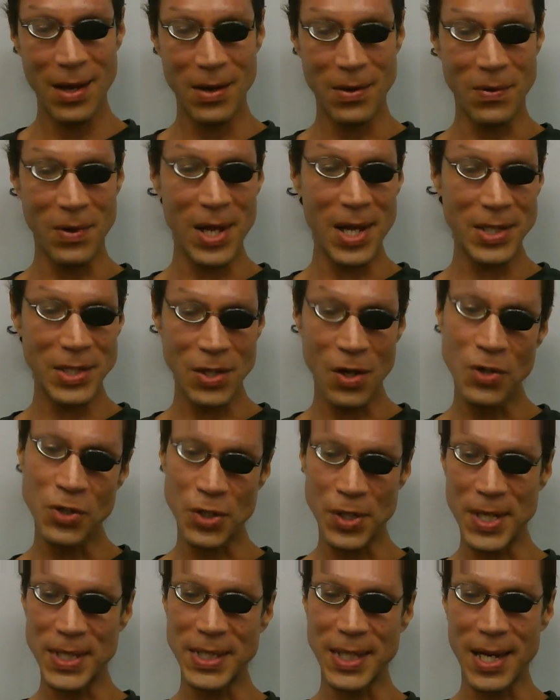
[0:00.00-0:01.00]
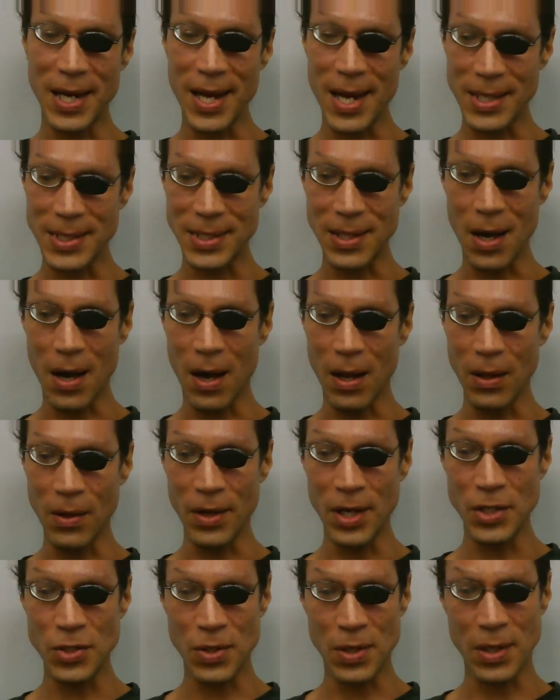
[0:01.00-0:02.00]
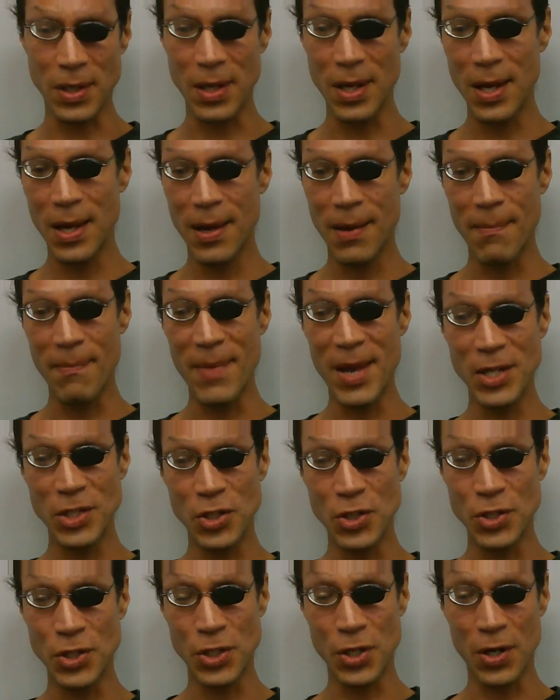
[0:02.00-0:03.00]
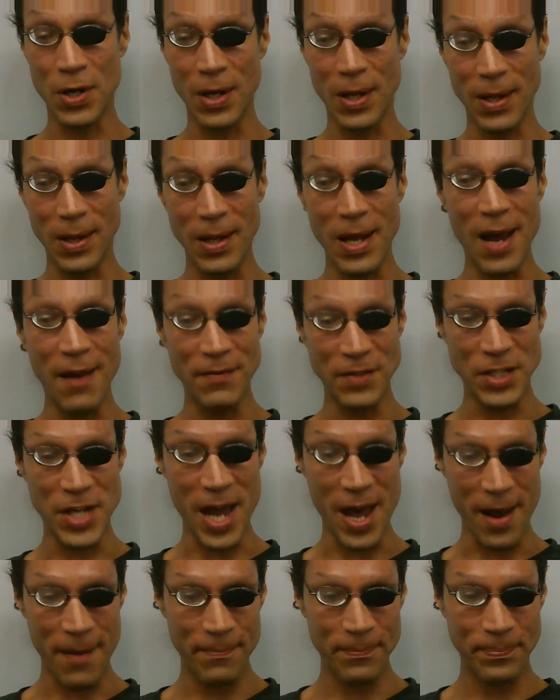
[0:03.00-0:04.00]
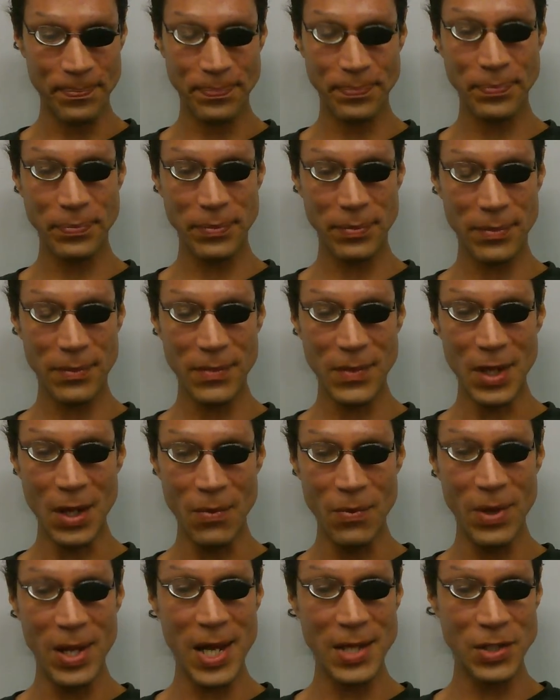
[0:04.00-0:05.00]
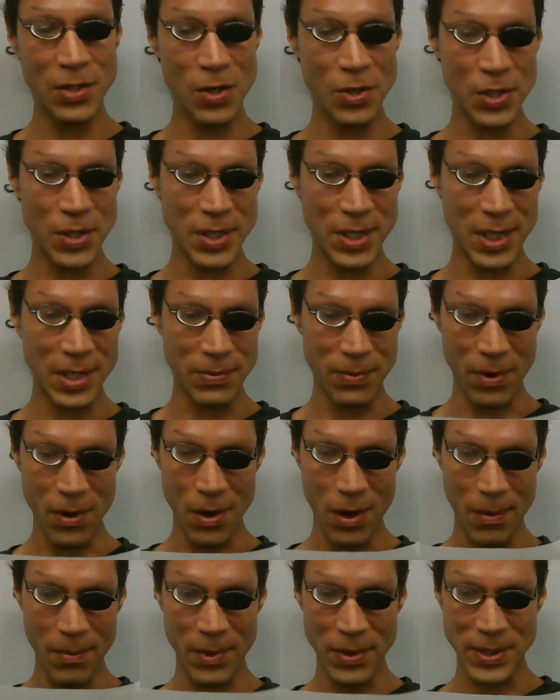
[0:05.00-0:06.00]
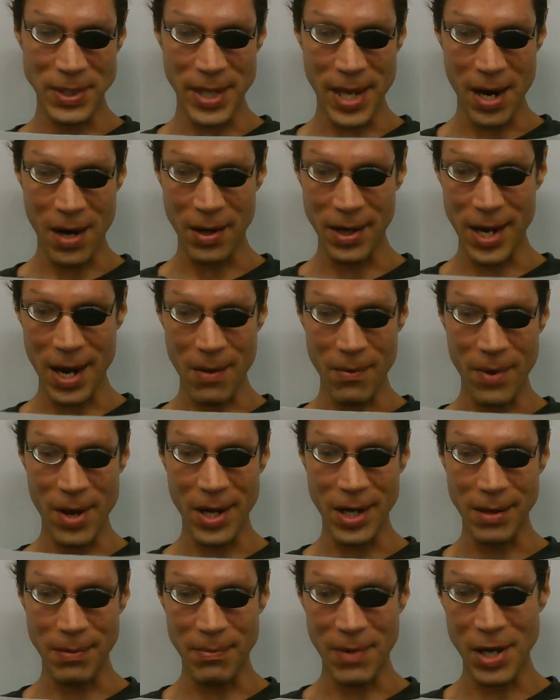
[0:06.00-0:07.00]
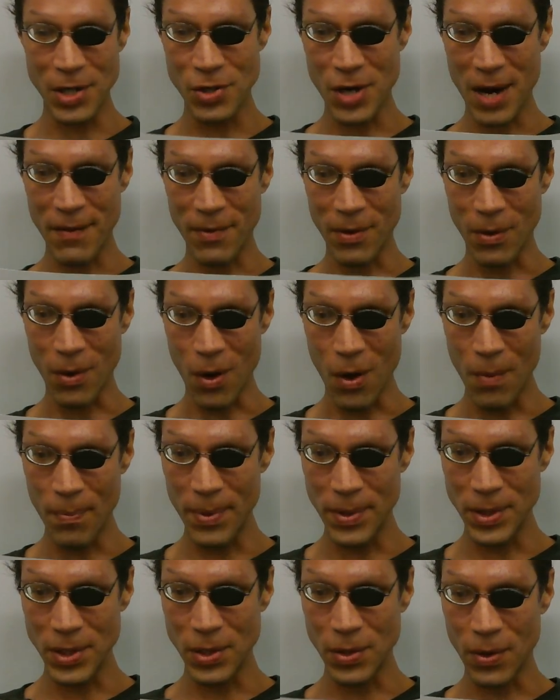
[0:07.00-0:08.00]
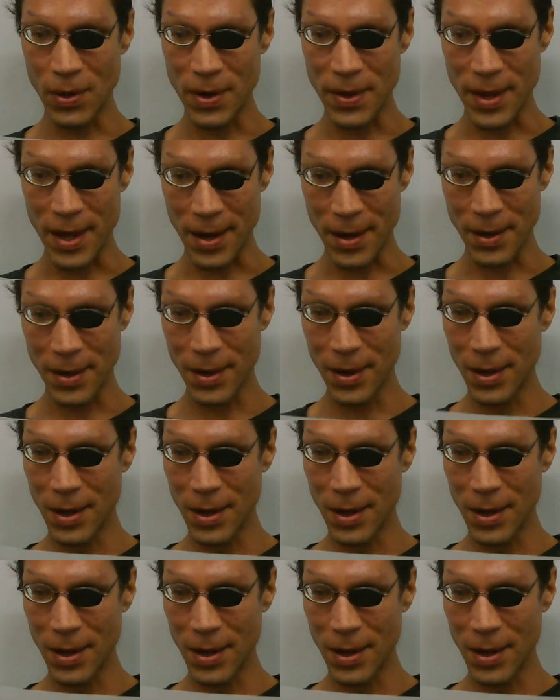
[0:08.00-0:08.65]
Roulette Soldier disconnects the hollow messenger live chat. Roulette Soldier says, "We're almost there. Get ready. My driver will open the door then.